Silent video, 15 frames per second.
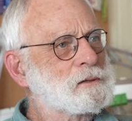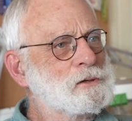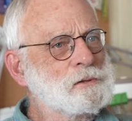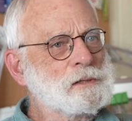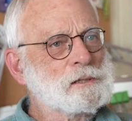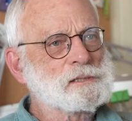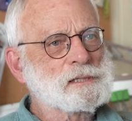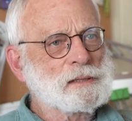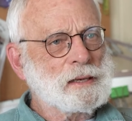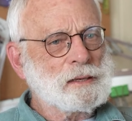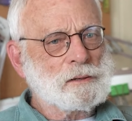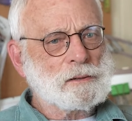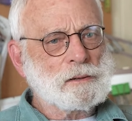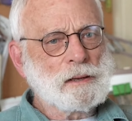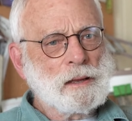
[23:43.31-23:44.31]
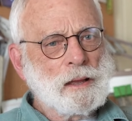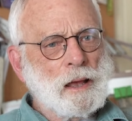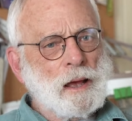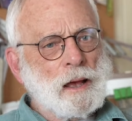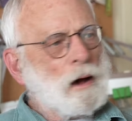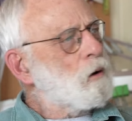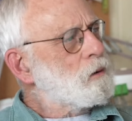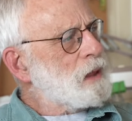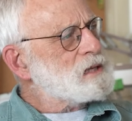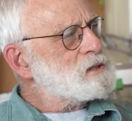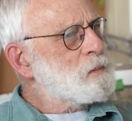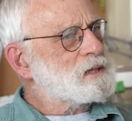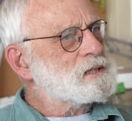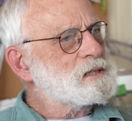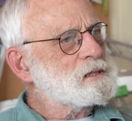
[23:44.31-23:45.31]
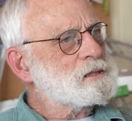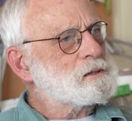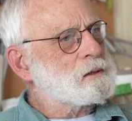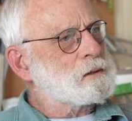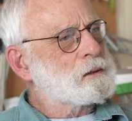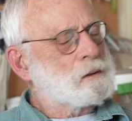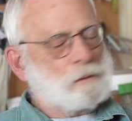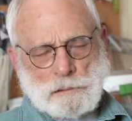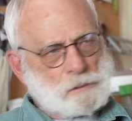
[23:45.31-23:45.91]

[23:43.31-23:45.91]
two years later. Oh, that's my sister.